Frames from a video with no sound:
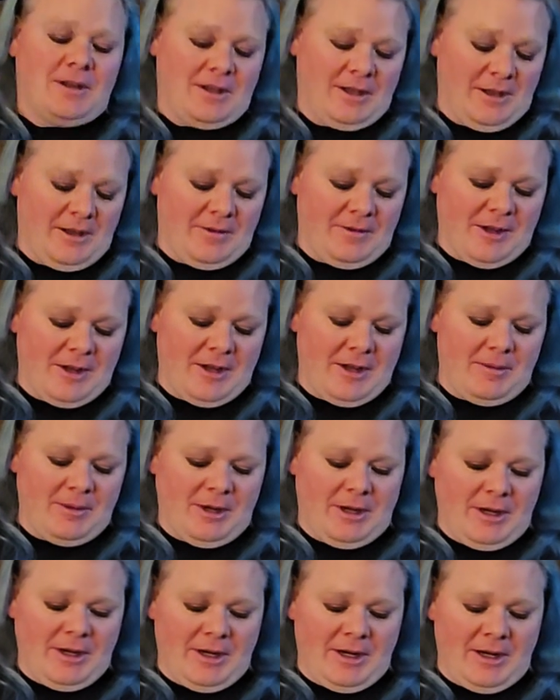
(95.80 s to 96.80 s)
if I am
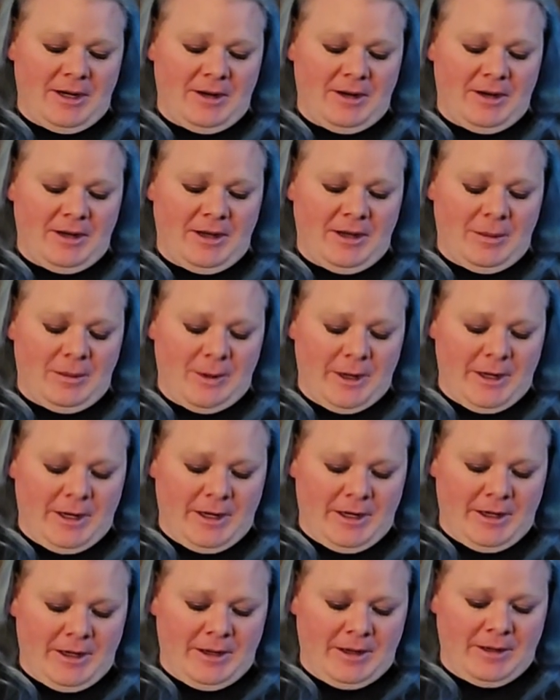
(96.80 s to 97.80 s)
in an area
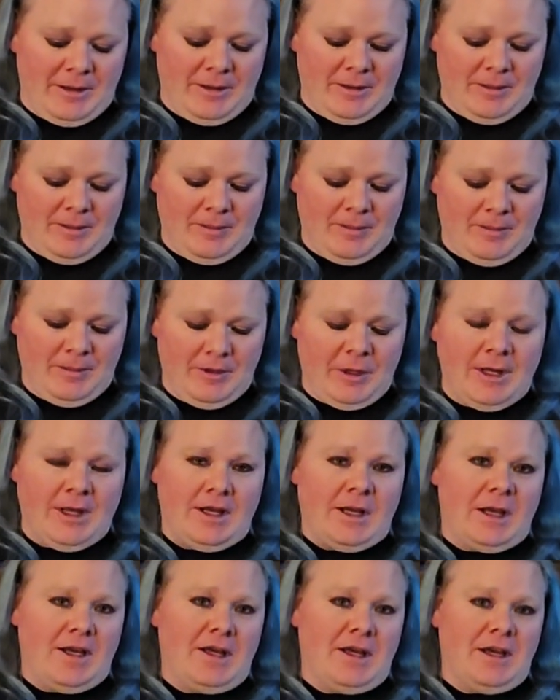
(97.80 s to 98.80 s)
where
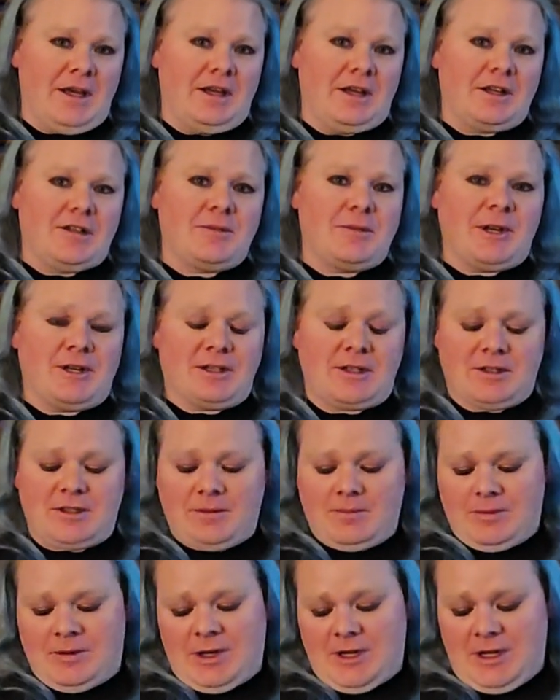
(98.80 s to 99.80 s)
I expect it's a
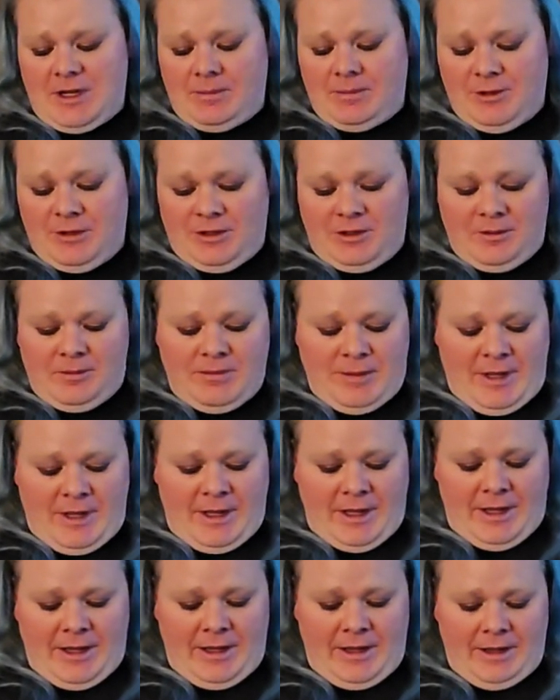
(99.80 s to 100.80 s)
problem,
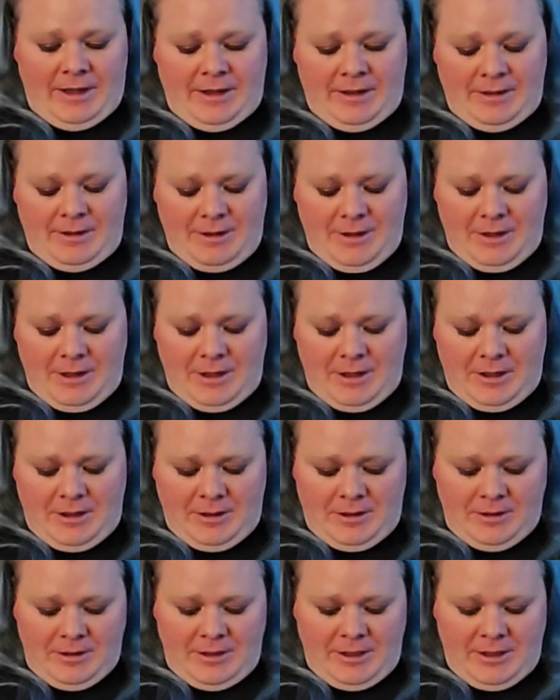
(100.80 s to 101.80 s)
and you
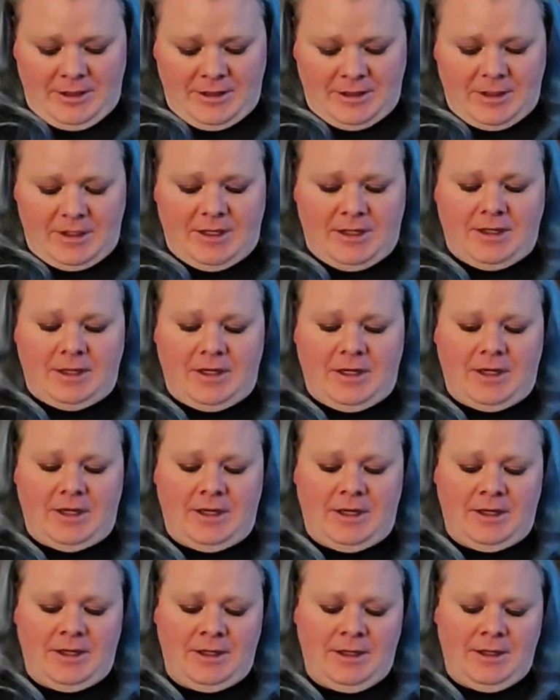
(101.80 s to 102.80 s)
know, it's the
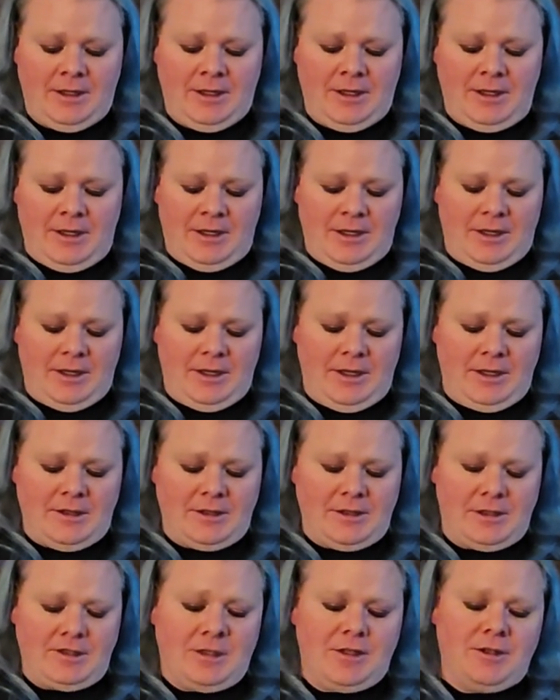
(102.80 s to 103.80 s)
uh,
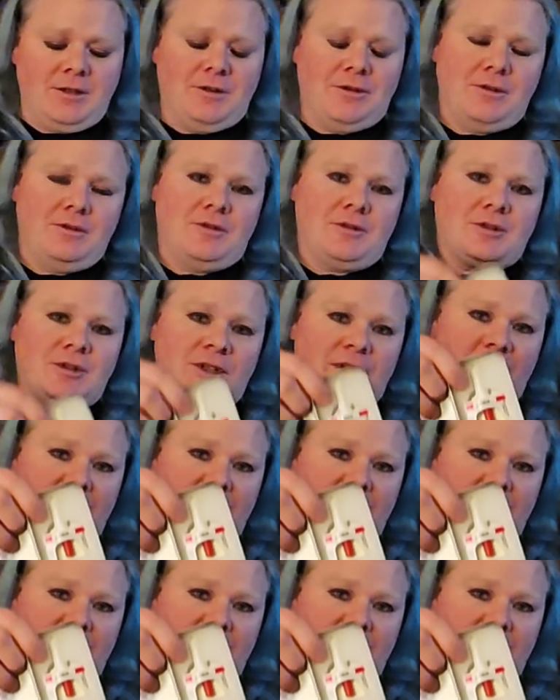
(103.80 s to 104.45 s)
easy to use